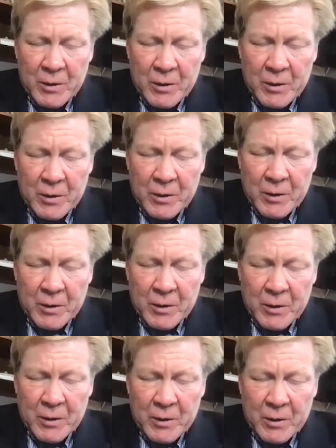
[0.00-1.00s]
truck
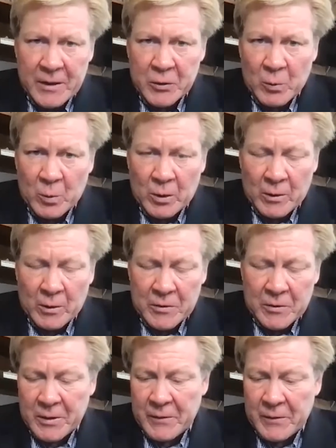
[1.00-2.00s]
drivers were essential
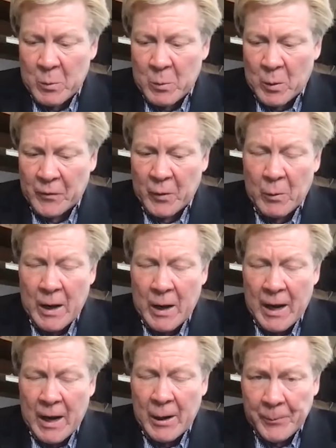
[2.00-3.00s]
workers and are even more so
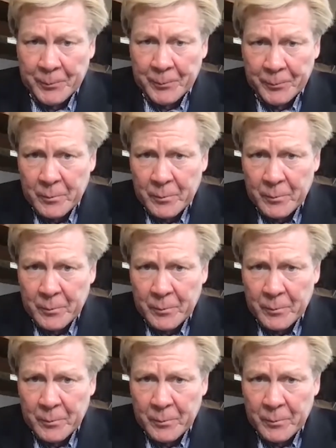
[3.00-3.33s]
now,